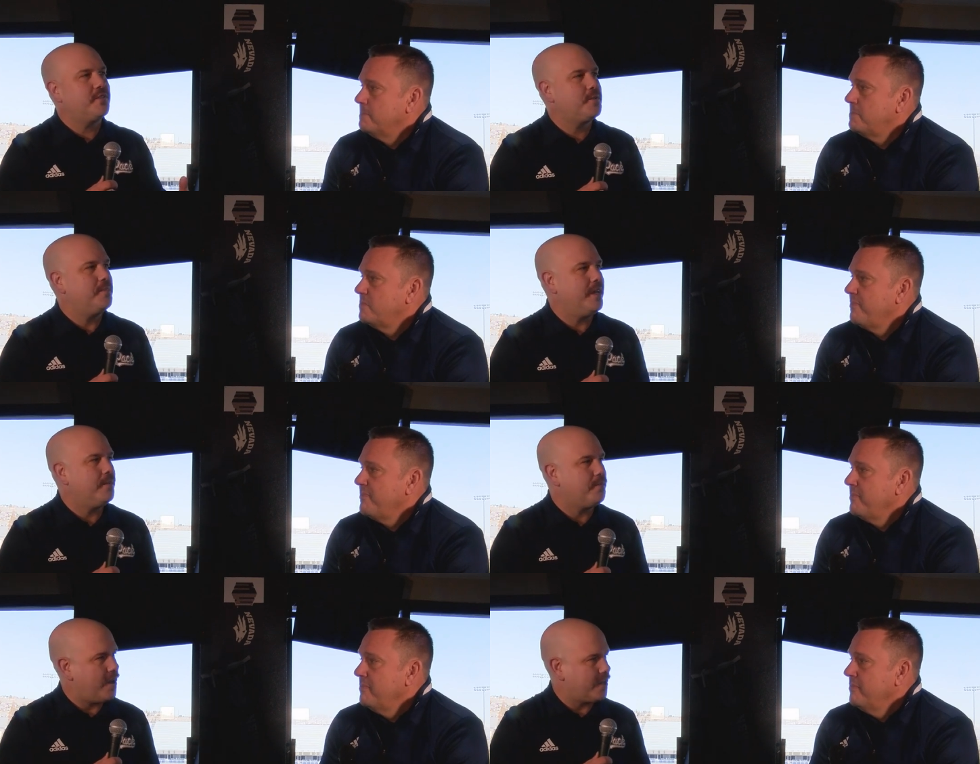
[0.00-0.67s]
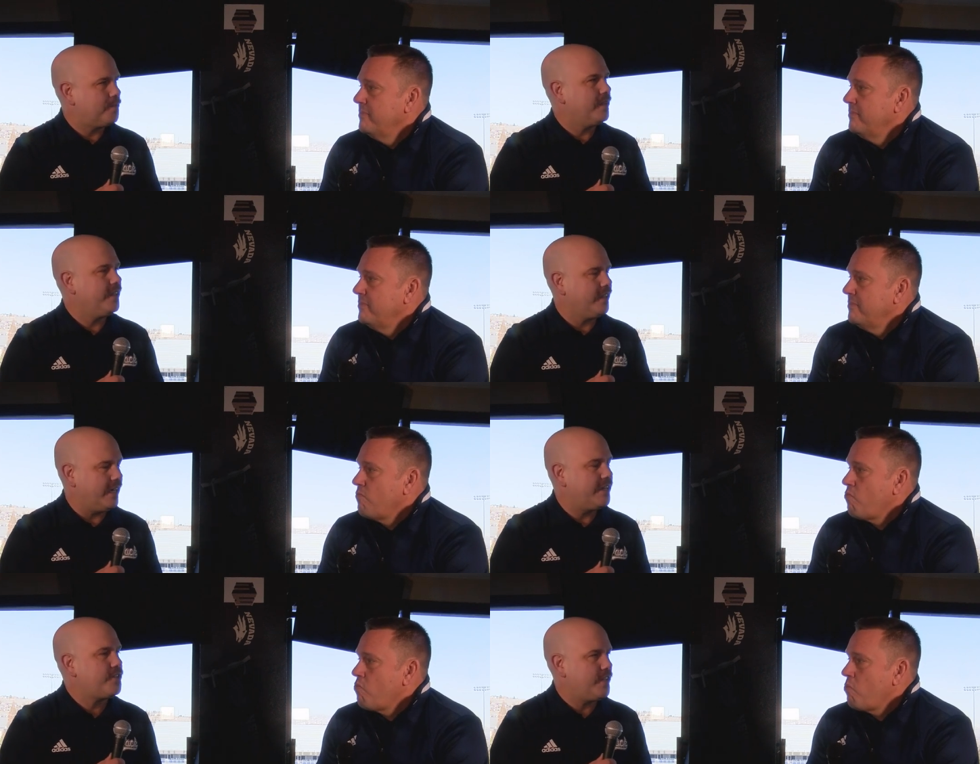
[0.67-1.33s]
Speaker 1: has spent approximately the
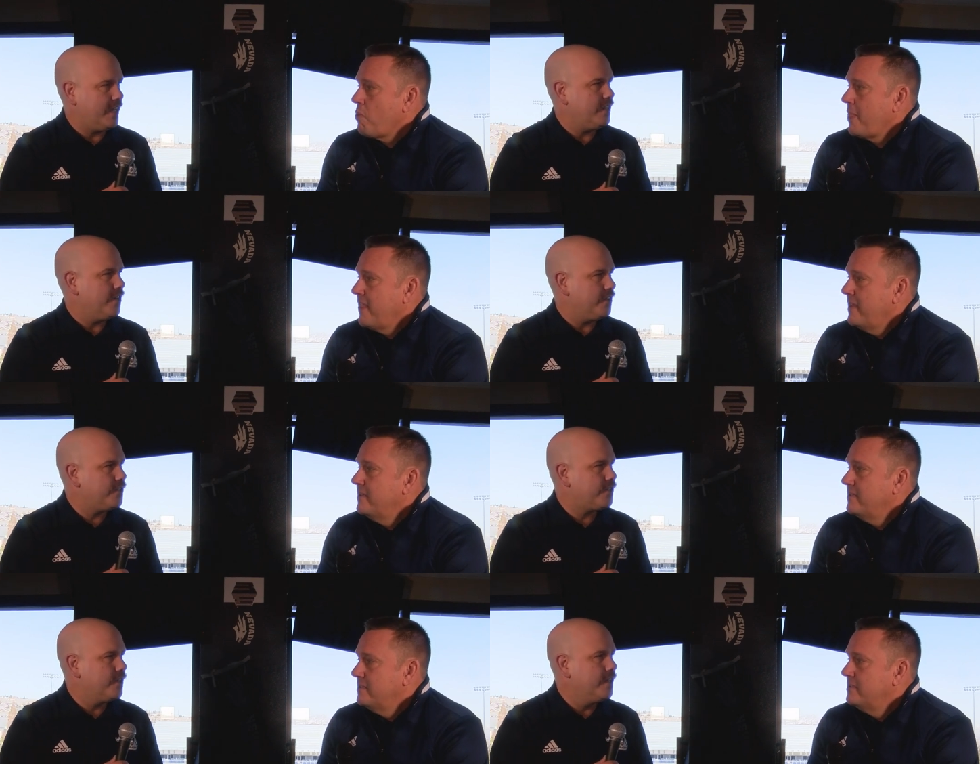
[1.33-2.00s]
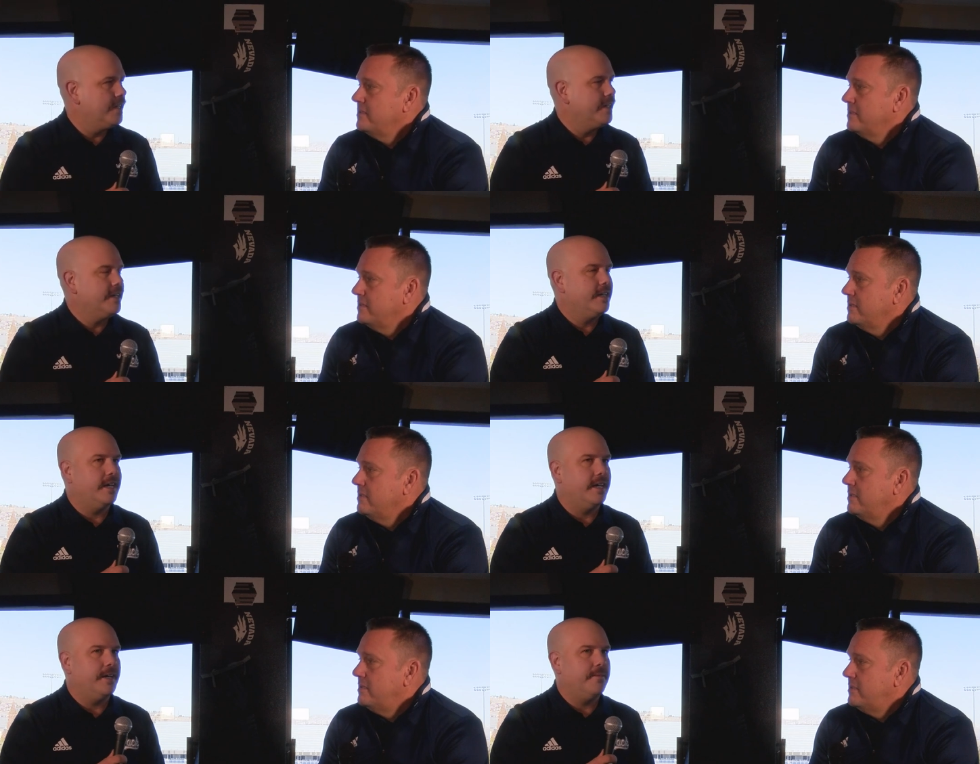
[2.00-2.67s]
last ten years
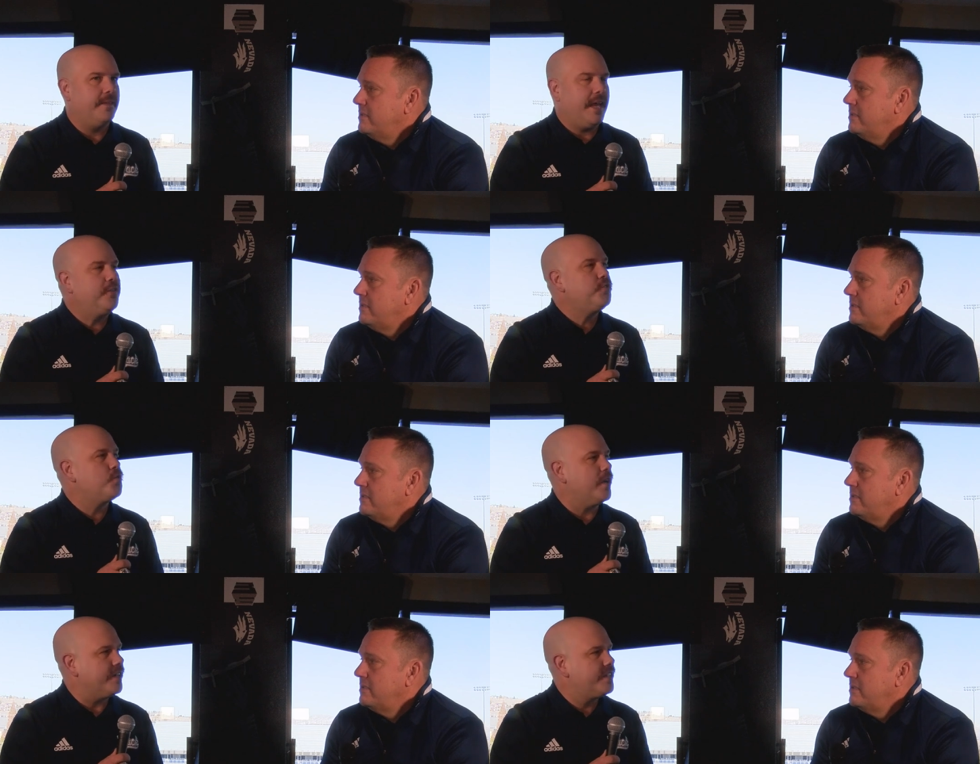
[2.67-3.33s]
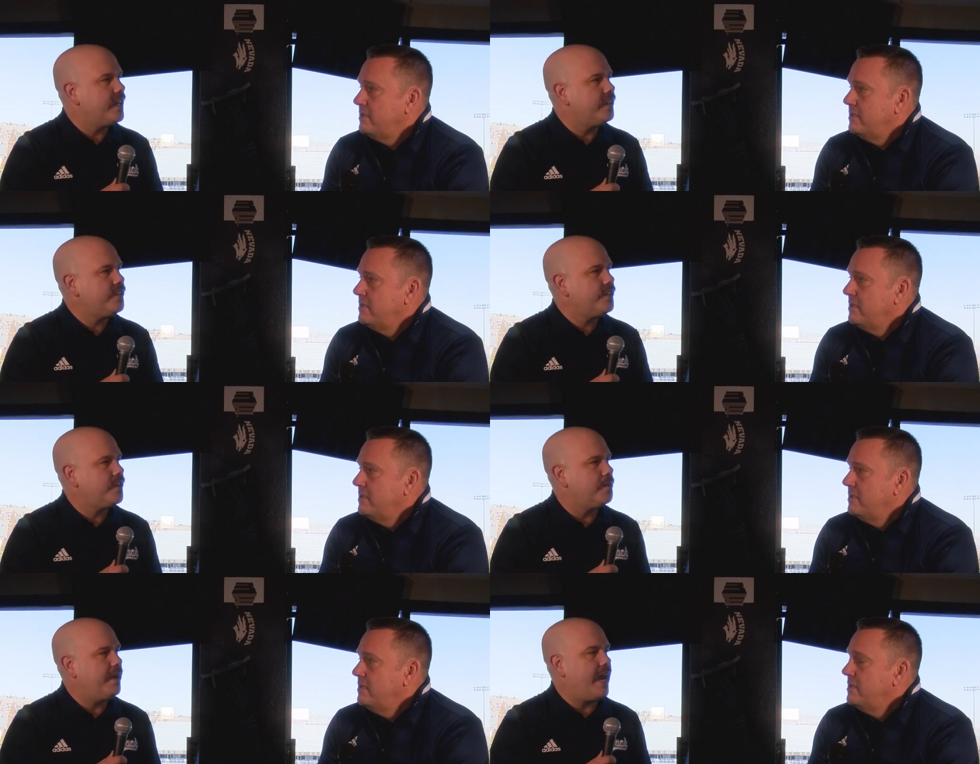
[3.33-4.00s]
uh, elsewhere. Tell us
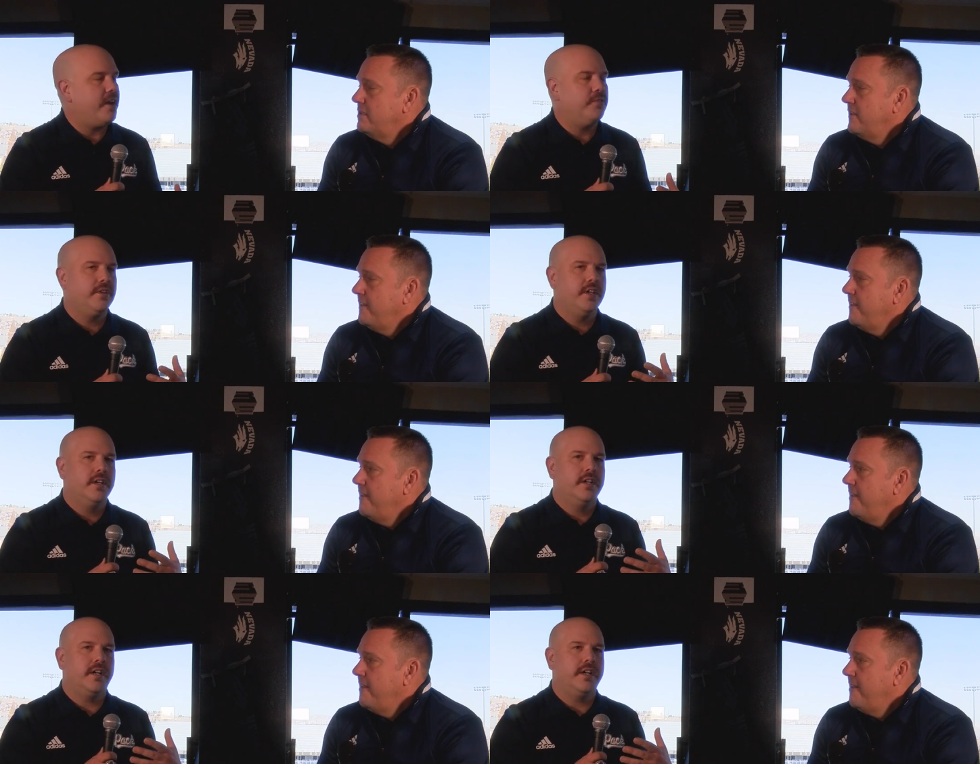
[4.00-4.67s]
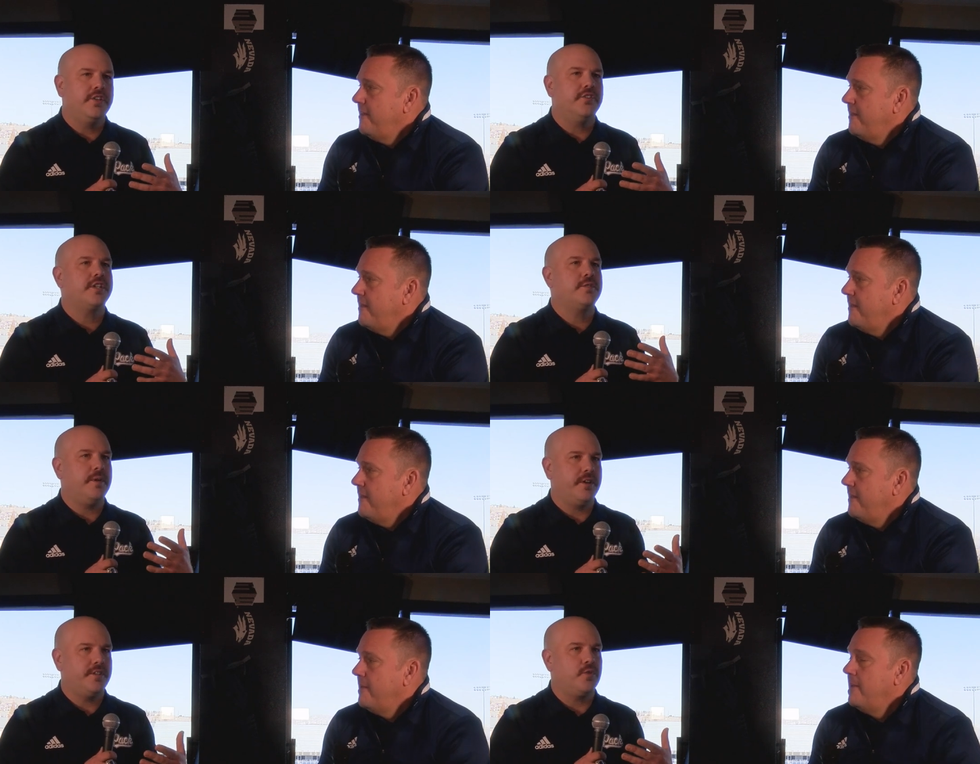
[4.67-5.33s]
about. Uh, your
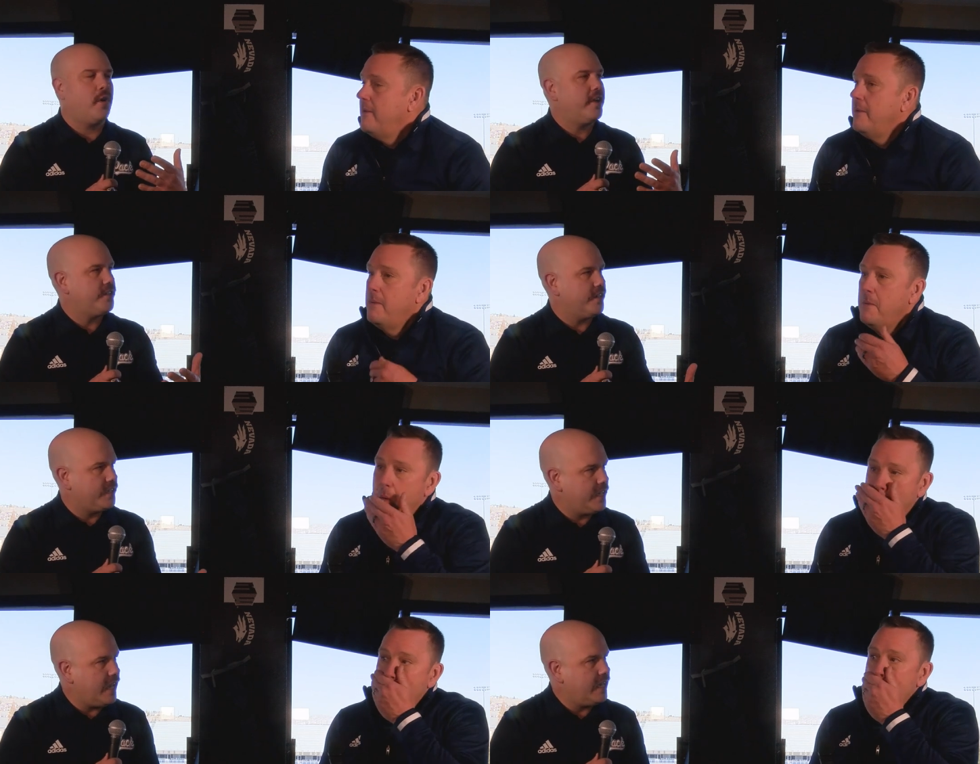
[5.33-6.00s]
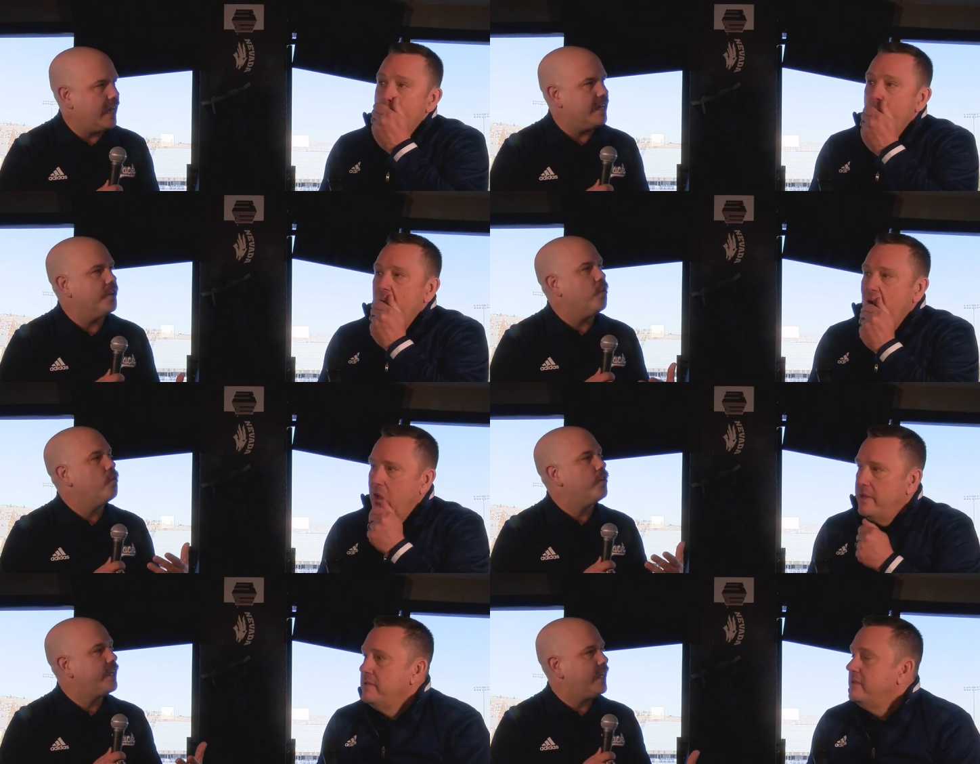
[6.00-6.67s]
experience at Washington State and at
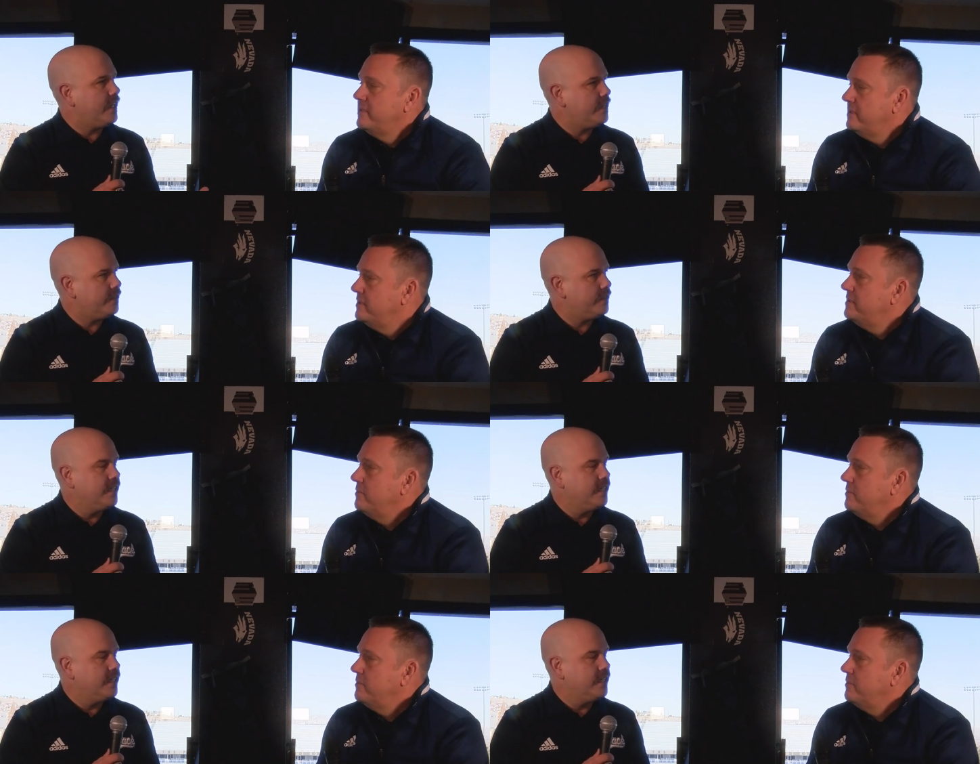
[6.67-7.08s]
Oregon,